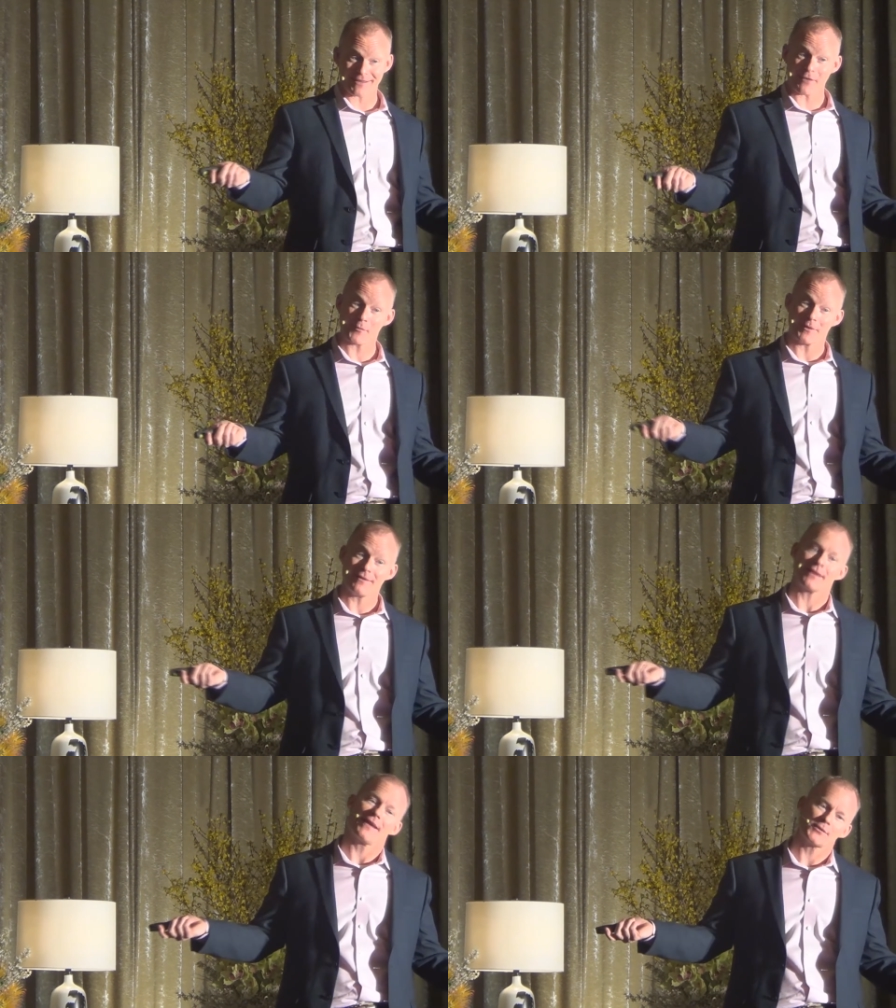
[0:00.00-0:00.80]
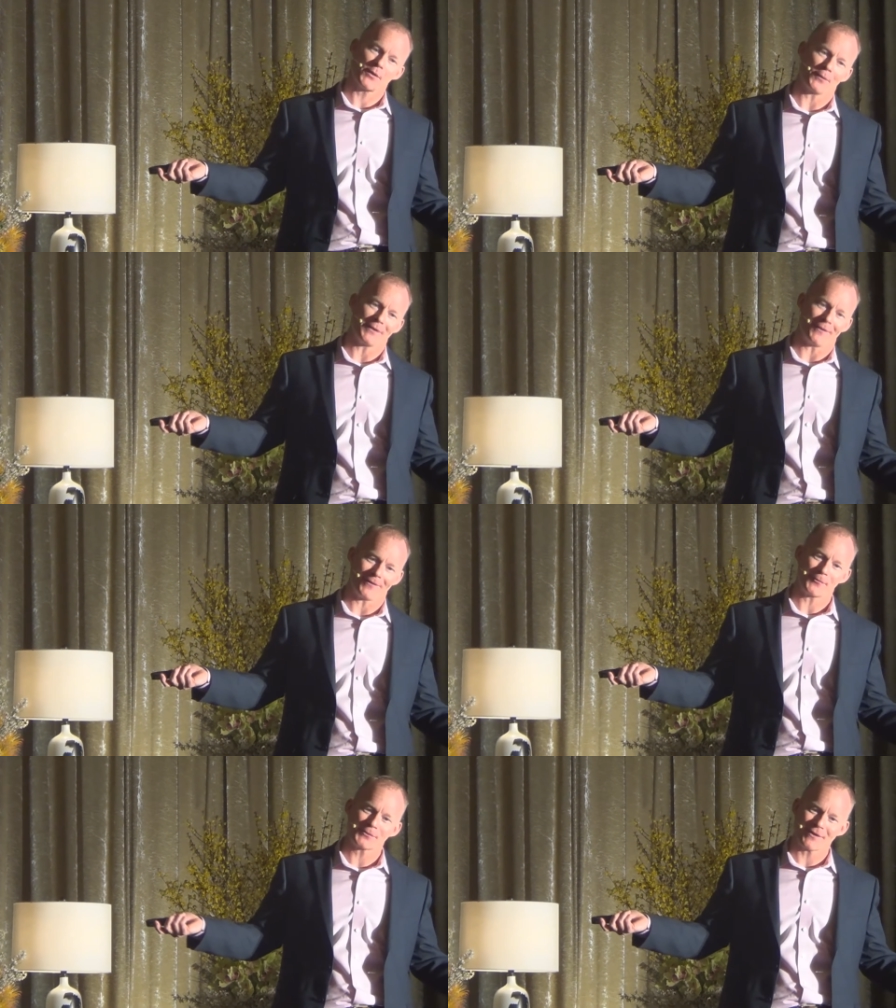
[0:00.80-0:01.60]
Like everybody, like that's why we're here,
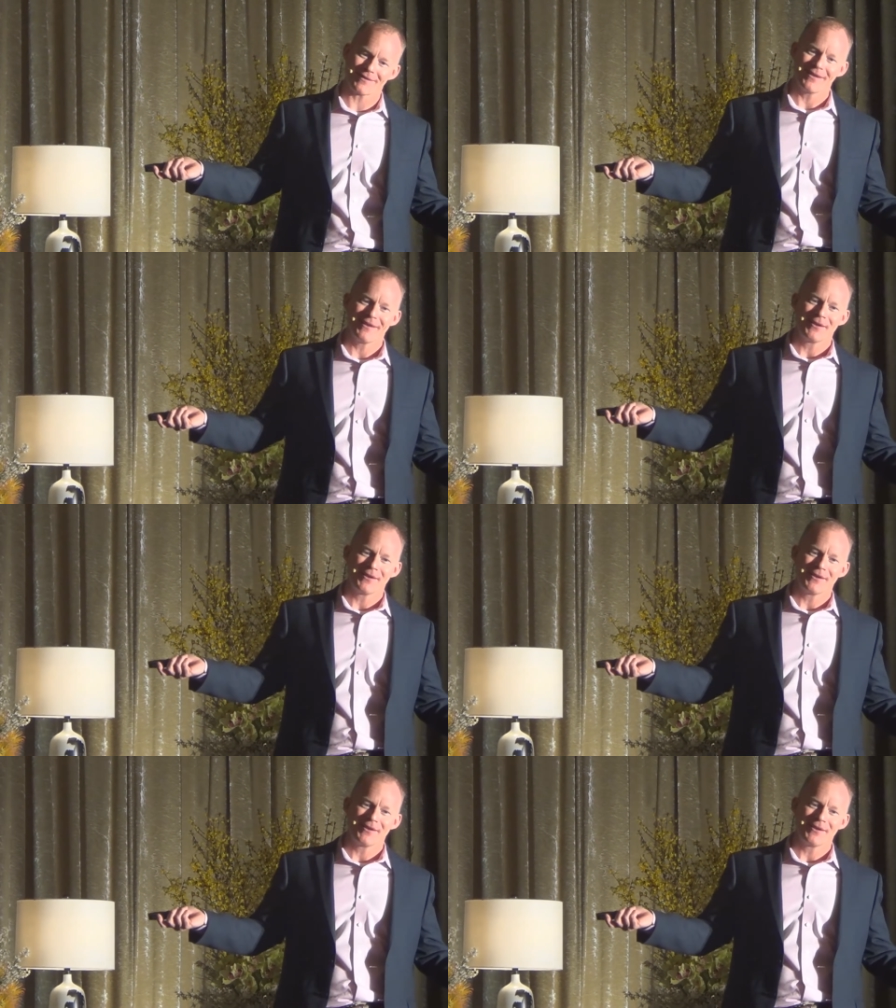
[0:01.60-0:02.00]
right?